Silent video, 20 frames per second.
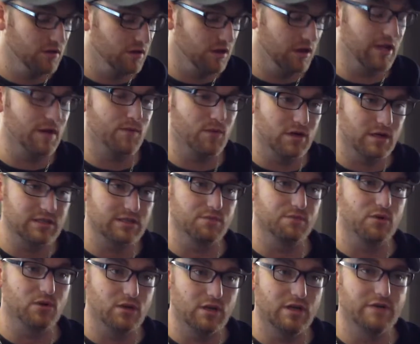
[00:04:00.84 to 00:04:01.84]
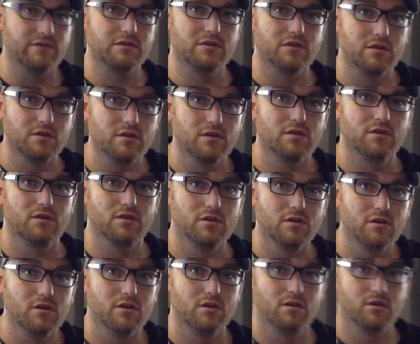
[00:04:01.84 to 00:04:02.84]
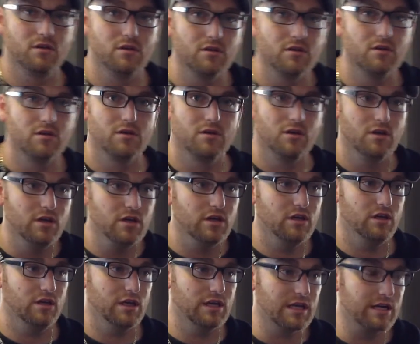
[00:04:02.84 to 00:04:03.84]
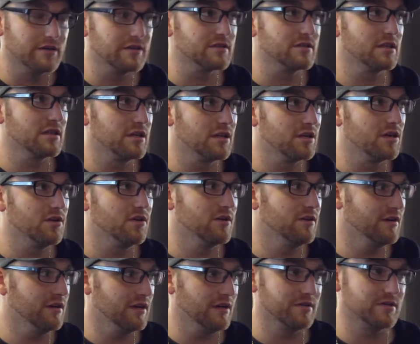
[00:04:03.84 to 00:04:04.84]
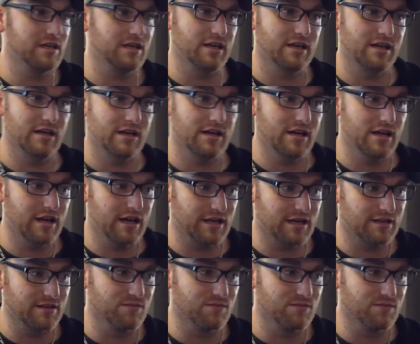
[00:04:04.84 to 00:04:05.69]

hammer-ons and pull-offs. And I was like, I